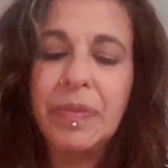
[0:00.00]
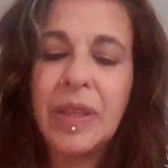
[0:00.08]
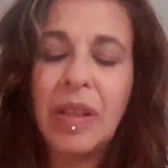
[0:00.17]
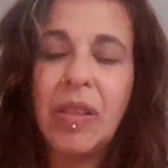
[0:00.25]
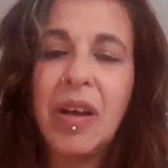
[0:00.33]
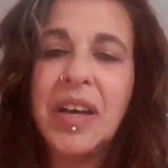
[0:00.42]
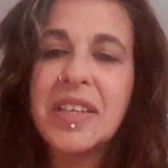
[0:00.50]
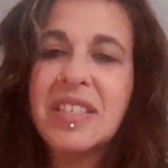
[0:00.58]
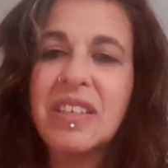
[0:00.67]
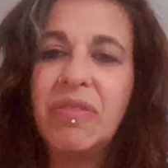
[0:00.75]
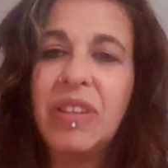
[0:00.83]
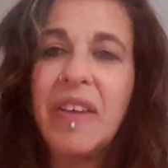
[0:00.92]
the
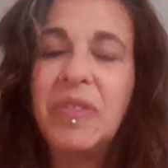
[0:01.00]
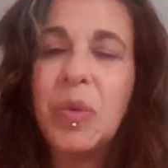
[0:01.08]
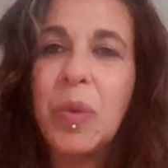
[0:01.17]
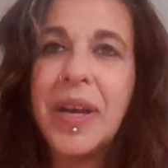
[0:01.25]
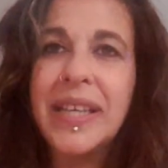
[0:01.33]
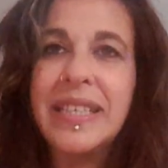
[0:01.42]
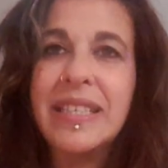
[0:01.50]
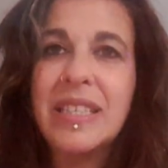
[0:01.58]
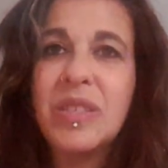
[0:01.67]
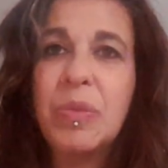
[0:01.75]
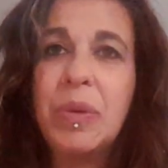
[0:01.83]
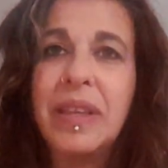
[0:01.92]
loss of loved
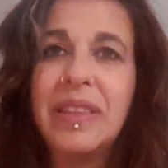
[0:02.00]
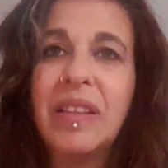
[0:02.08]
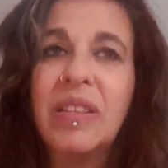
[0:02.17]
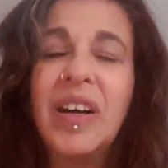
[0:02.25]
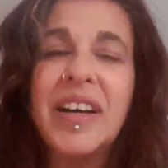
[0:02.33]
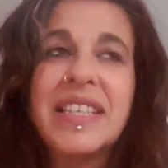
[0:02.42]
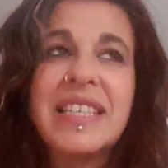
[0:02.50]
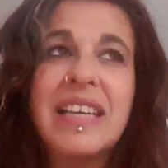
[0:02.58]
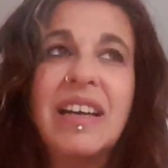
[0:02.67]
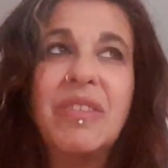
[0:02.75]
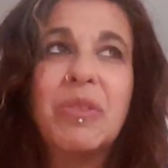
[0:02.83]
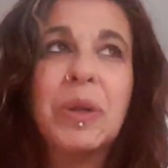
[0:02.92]
ones, with the loss
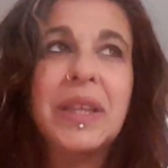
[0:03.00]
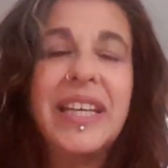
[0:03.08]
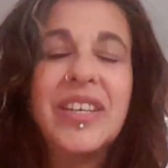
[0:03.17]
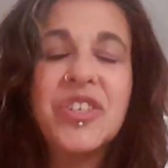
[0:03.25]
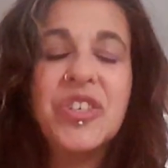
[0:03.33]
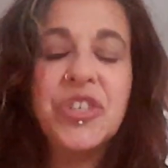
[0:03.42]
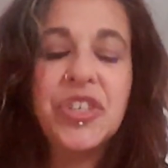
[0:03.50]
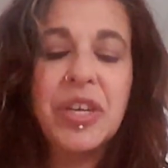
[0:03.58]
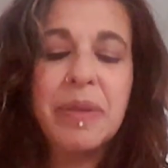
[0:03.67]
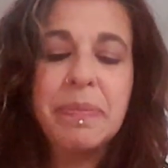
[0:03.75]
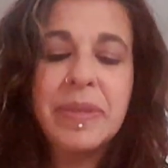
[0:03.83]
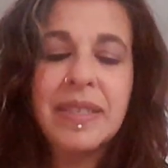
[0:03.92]
of
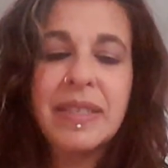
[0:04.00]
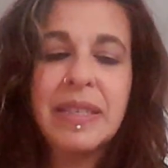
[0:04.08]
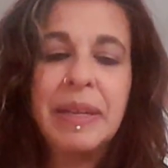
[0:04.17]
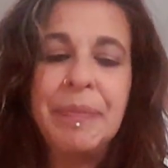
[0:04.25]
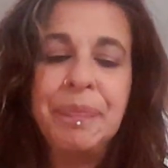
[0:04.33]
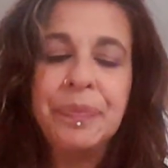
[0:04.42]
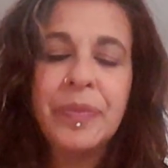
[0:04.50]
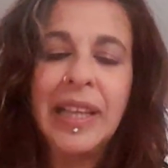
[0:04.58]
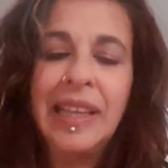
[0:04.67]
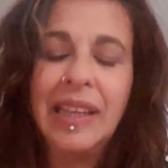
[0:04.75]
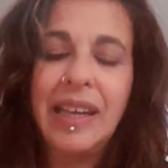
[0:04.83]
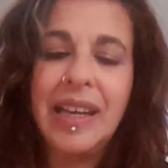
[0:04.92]
relationships.
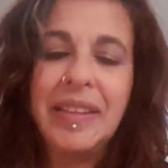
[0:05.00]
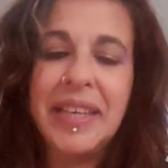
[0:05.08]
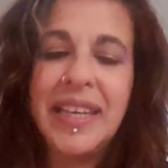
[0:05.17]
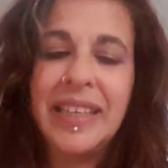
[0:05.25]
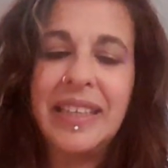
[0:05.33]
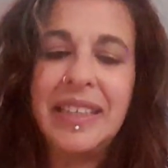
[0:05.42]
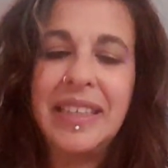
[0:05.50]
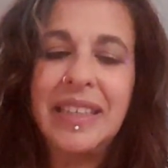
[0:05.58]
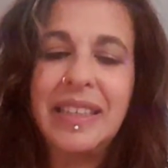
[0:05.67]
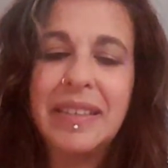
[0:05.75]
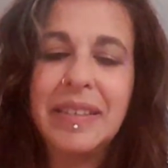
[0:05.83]
And then